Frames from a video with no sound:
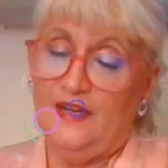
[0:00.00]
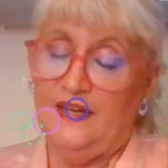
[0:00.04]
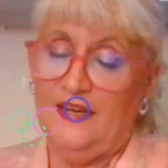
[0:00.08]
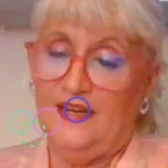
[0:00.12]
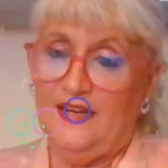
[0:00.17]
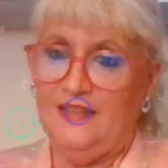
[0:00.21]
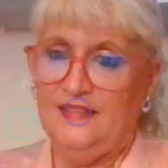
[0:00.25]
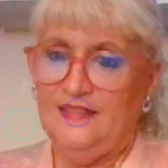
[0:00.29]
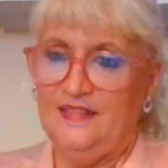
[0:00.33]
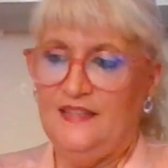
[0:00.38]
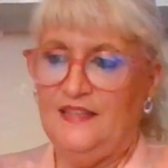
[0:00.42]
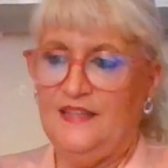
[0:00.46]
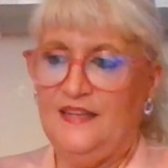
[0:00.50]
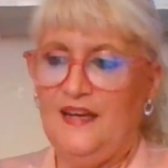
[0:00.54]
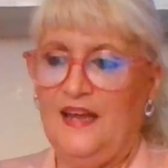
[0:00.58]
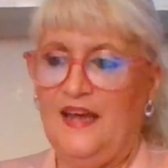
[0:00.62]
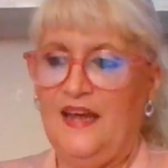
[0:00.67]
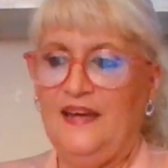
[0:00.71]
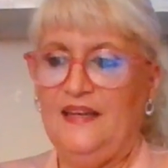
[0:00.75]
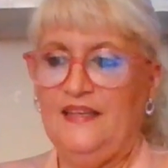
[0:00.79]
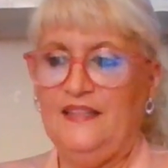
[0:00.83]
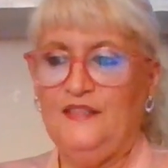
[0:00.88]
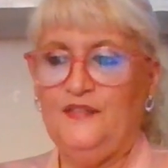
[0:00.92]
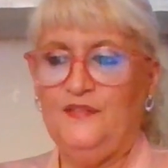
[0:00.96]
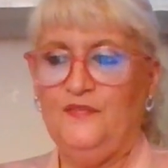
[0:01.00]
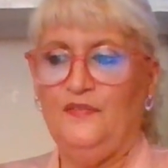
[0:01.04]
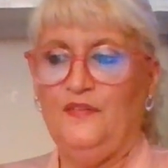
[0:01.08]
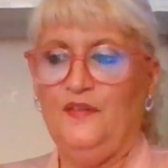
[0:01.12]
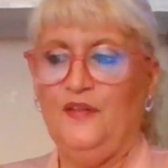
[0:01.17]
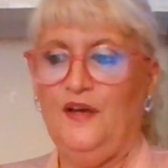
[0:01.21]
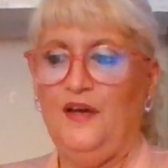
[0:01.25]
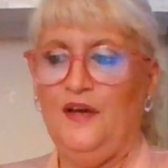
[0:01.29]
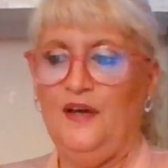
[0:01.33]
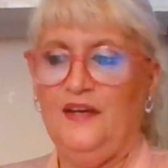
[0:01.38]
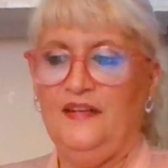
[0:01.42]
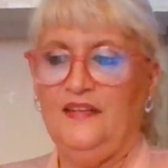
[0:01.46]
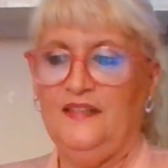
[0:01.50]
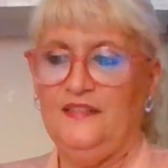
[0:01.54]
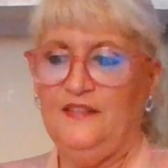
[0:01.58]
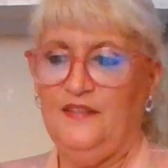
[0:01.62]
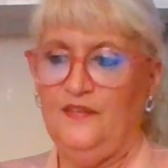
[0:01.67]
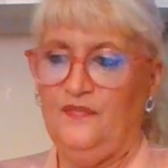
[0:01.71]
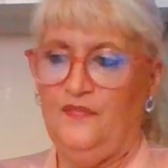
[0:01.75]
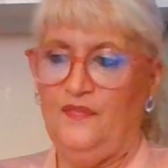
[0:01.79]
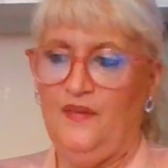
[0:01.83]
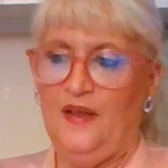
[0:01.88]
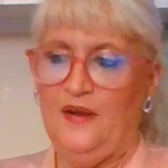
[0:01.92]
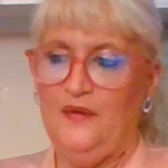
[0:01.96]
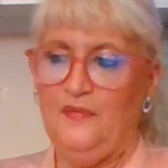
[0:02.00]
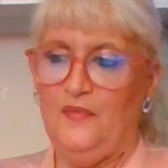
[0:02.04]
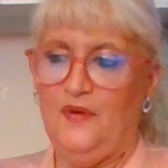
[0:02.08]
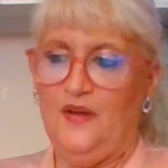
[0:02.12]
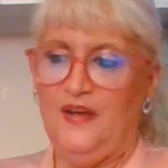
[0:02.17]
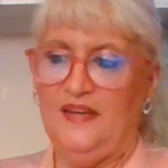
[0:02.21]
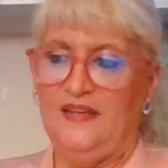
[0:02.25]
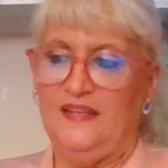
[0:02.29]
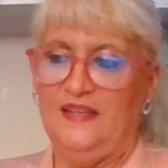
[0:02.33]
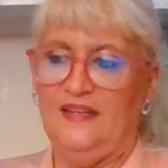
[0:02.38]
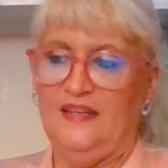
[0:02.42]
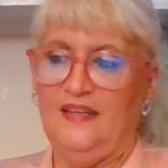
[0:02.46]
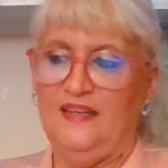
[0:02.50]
And tonight's vlog is a fun one.